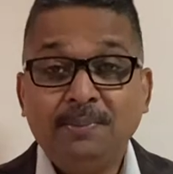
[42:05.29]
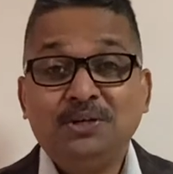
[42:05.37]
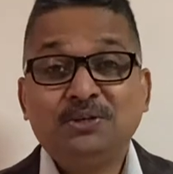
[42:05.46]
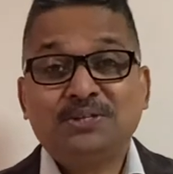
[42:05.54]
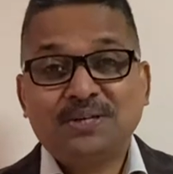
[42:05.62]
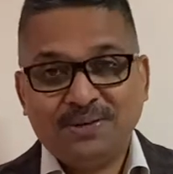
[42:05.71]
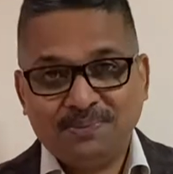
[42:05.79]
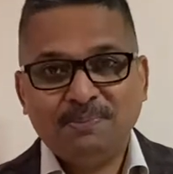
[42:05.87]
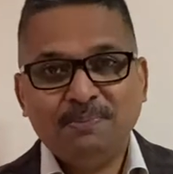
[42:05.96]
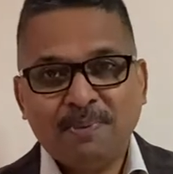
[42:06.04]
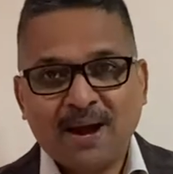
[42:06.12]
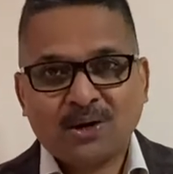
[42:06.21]
mean to say,
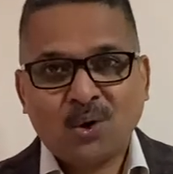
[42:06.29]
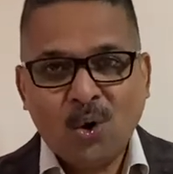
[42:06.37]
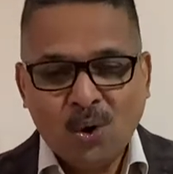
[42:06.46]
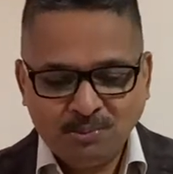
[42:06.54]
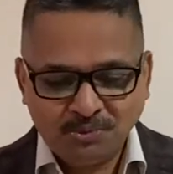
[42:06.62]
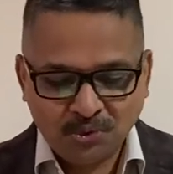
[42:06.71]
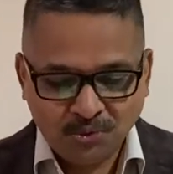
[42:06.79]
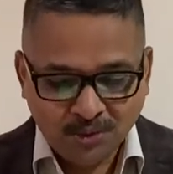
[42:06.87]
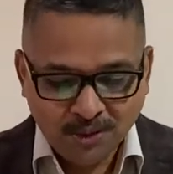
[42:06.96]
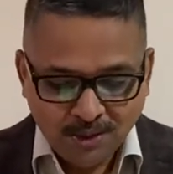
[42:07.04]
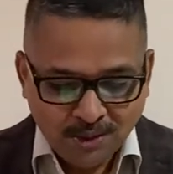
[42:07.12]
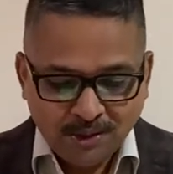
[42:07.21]
back home to
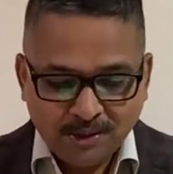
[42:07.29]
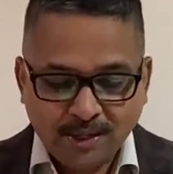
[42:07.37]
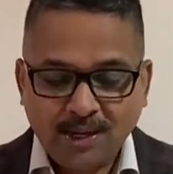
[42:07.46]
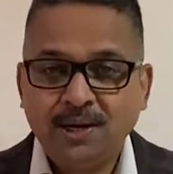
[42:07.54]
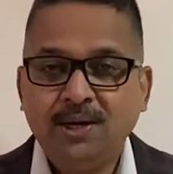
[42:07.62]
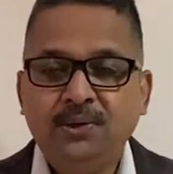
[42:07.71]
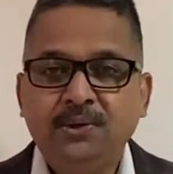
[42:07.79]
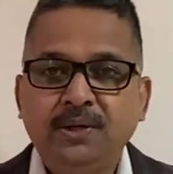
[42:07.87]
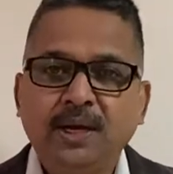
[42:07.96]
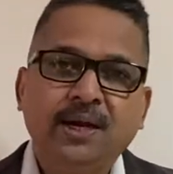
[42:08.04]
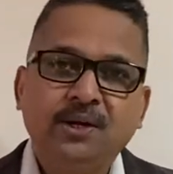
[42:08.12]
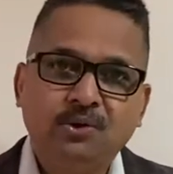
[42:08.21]
really
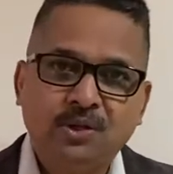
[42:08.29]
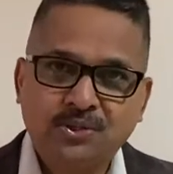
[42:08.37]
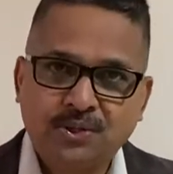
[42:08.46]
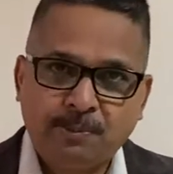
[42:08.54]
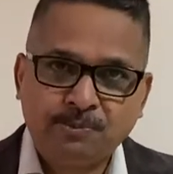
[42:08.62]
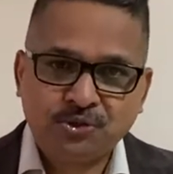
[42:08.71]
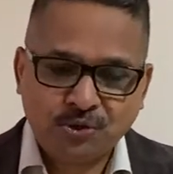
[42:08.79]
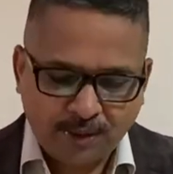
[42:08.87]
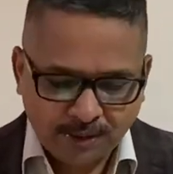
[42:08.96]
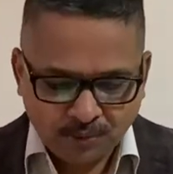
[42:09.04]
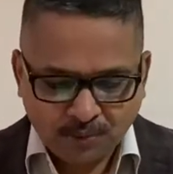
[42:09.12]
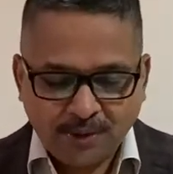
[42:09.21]
dig into the scripture
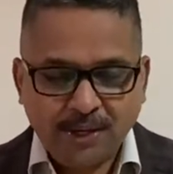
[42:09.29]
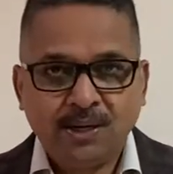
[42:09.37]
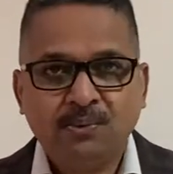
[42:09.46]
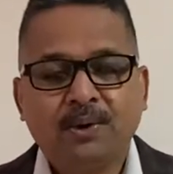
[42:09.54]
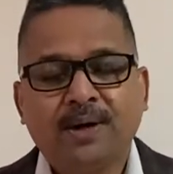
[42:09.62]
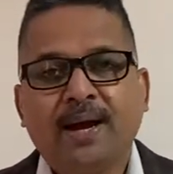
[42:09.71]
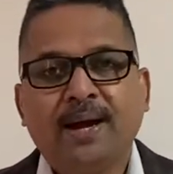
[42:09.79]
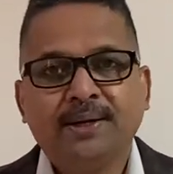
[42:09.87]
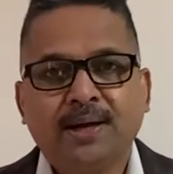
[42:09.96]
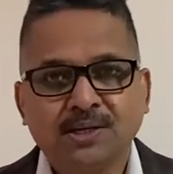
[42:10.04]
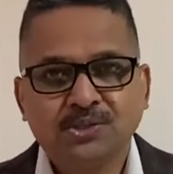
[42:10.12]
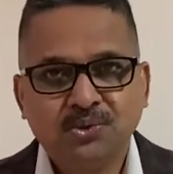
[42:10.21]
and to read what I had
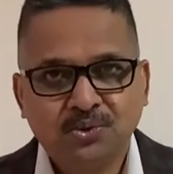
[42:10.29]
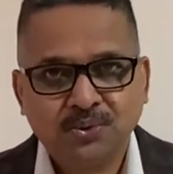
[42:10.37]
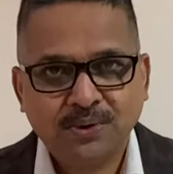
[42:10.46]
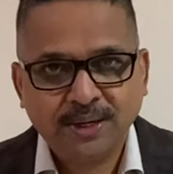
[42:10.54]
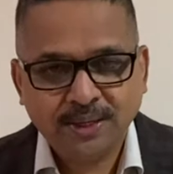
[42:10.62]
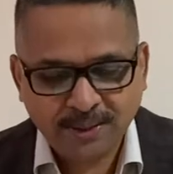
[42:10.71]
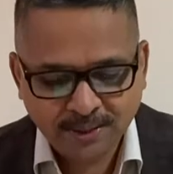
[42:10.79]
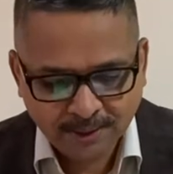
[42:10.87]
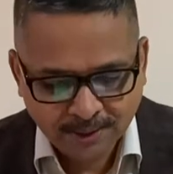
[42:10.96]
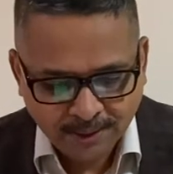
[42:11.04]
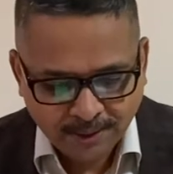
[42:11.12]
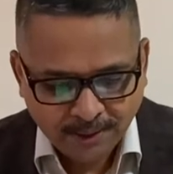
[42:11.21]
asked you to read.
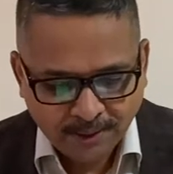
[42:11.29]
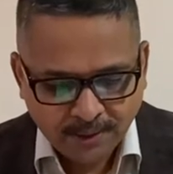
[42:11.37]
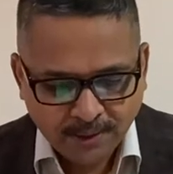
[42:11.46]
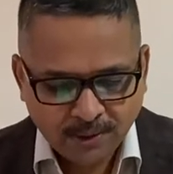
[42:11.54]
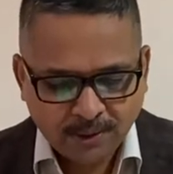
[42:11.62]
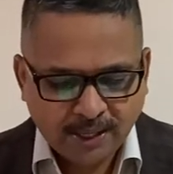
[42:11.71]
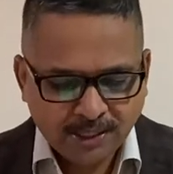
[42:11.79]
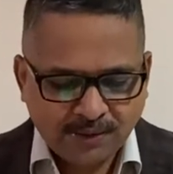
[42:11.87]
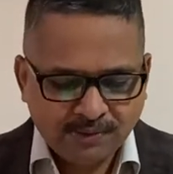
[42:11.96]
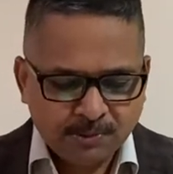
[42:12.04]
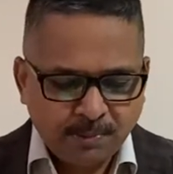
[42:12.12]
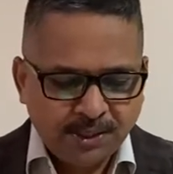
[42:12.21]
You know, as I
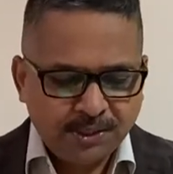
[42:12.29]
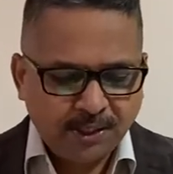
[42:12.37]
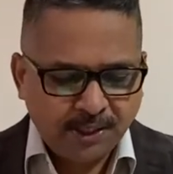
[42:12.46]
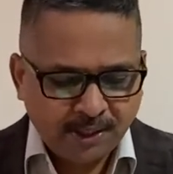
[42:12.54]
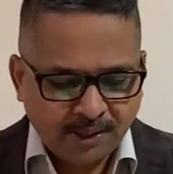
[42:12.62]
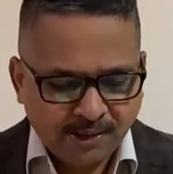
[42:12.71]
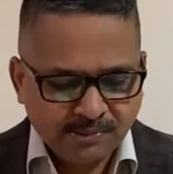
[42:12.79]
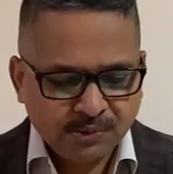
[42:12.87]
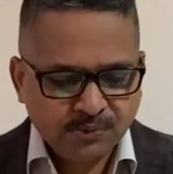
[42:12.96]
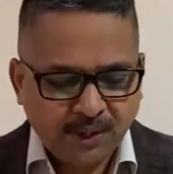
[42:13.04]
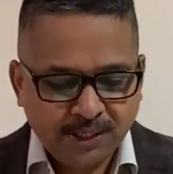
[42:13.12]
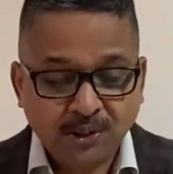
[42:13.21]
was meditating, as I
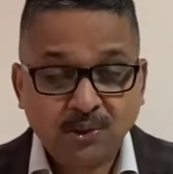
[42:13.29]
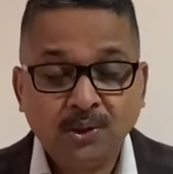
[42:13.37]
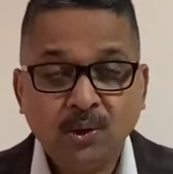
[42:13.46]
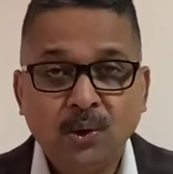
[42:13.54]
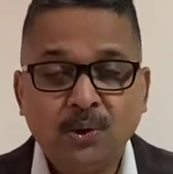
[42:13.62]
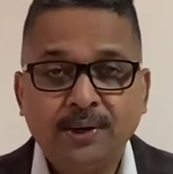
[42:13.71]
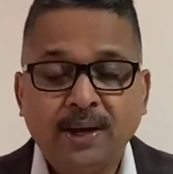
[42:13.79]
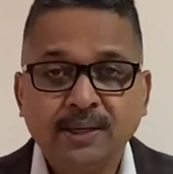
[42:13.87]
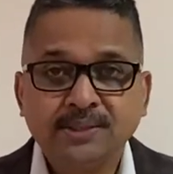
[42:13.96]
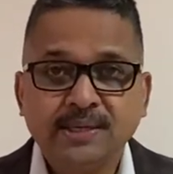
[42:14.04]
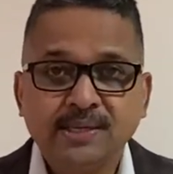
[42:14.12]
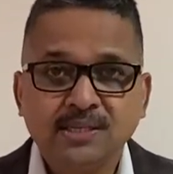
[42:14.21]
was waiting on the Lord, I
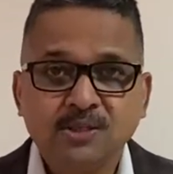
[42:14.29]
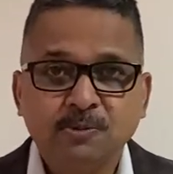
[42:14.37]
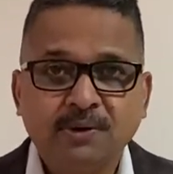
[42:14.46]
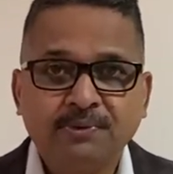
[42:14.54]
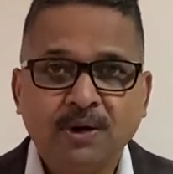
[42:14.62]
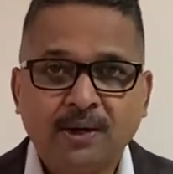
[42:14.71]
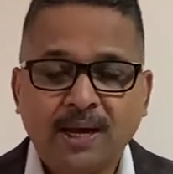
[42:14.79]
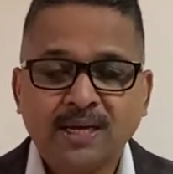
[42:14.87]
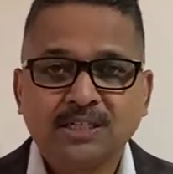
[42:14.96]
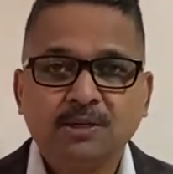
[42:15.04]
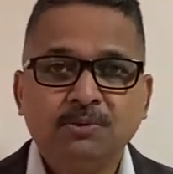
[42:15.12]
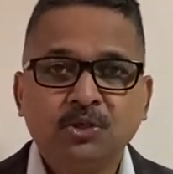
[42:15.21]
sensed the Spirit of God
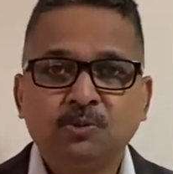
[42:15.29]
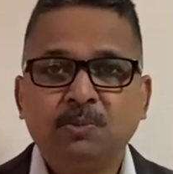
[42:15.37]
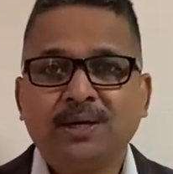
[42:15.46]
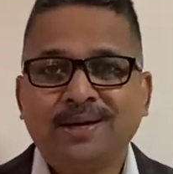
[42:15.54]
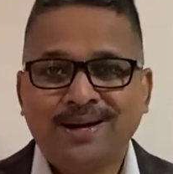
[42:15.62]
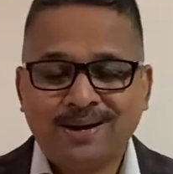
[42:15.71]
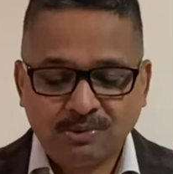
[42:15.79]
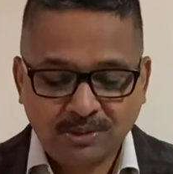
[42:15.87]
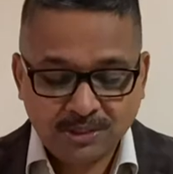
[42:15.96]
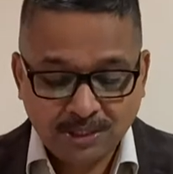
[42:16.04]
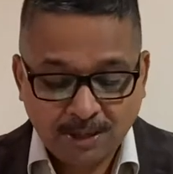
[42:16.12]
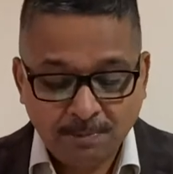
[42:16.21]
asking me to speak around the
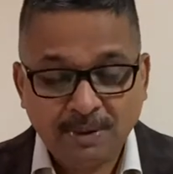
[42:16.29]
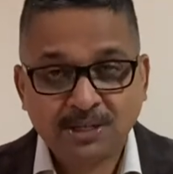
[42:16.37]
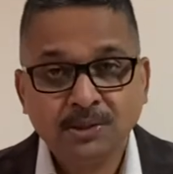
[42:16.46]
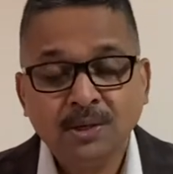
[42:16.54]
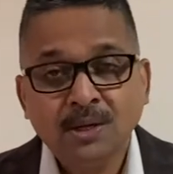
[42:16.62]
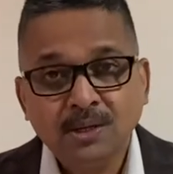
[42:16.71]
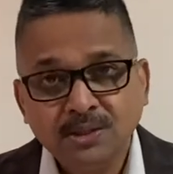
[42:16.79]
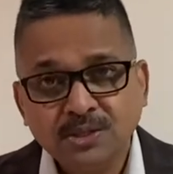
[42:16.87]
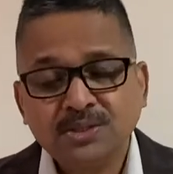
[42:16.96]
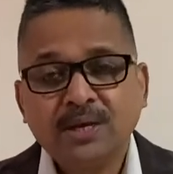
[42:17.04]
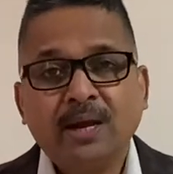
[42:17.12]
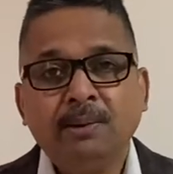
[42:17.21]
same, the
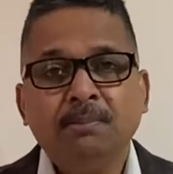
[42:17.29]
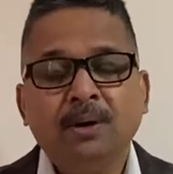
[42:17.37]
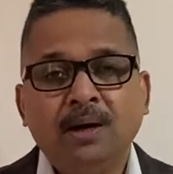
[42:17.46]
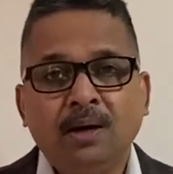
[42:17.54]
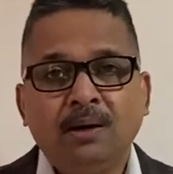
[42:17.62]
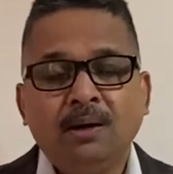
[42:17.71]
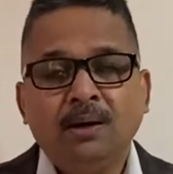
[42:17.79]
same. Uh,